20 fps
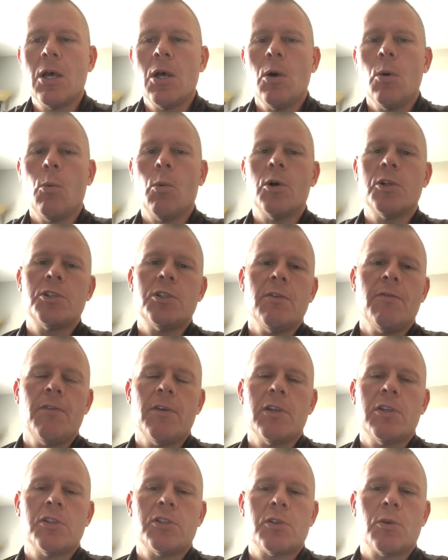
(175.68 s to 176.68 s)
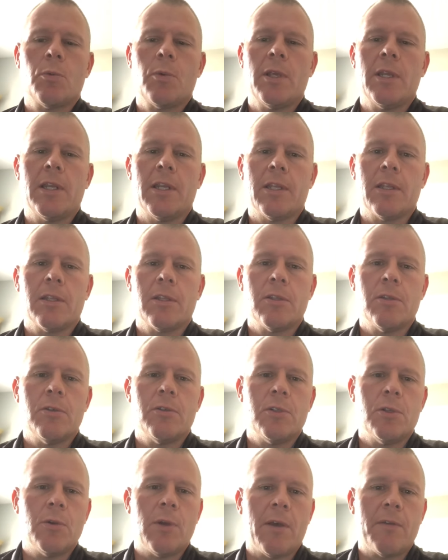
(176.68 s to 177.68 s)
Once you finish your reading, you
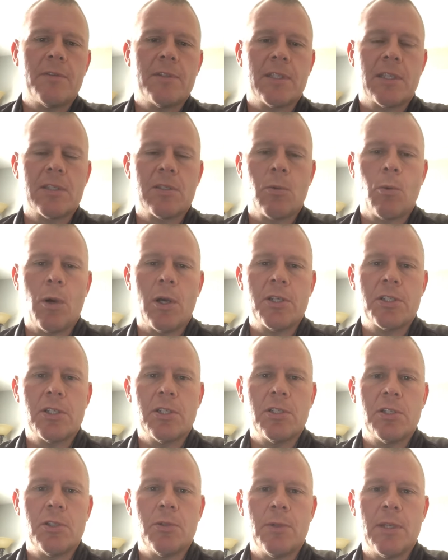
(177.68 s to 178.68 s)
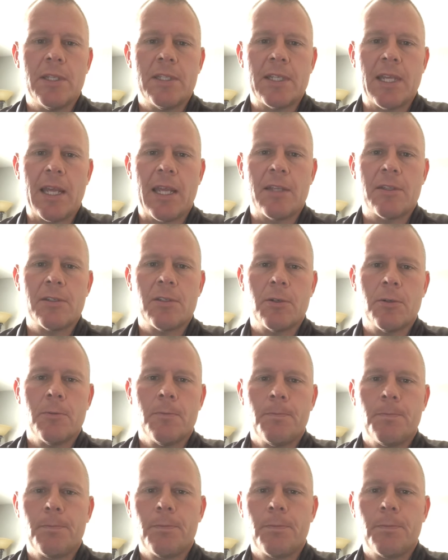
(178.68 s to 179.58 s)
do have 6 questions you need to answer.